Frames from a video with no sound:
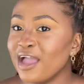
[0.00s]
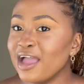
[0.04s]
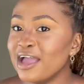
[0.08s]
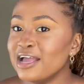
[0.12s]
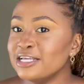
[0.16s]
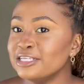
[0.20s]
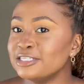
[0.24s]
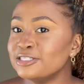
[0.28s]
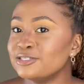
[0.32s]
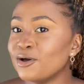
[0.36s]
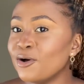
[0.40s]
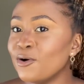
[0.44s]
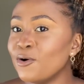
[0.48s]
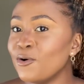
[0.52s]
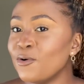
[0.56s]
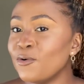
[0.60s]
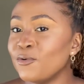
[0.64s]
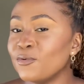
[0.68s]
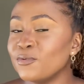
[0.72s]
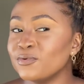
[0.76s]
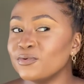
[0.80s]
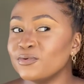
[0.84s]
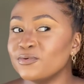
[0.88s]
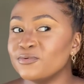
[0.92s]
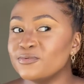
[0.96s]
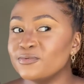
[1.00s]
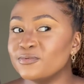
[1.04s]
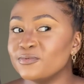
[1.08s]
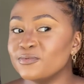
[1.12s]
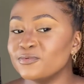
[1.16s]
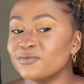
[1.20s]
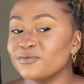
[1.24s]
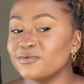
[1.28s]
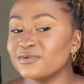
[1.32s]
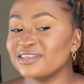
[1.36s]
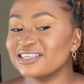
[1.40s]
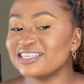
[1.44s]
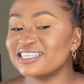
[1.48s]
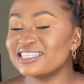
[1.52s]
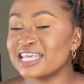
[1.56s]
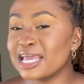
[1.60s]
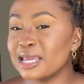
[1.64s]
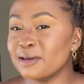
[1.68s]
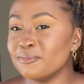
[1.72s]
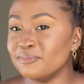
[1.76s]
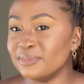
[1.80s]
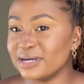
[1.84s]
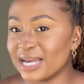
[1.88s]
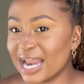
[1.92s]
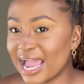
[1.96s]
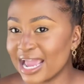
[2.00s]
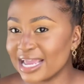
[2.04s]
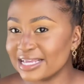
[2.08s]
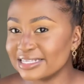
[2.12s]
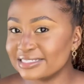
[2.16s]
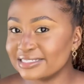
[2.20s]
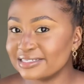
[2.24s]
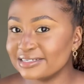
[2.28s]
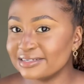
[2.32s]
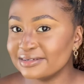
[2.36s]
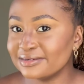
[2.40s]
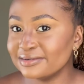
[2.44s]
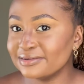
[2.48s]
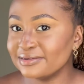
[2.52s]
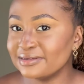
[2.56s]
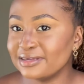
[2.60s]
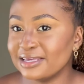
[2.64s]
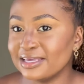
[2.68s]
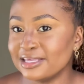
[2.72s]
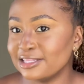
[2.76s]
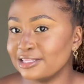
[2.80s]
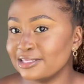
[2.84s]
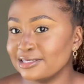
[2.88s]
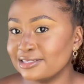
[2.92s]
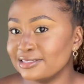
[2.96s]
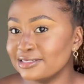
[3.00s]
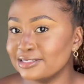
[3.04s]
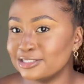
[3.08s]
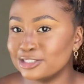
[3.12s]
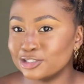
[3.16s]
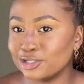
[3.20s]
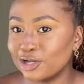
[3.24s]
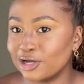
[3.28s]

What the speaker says: So same night, okay, this is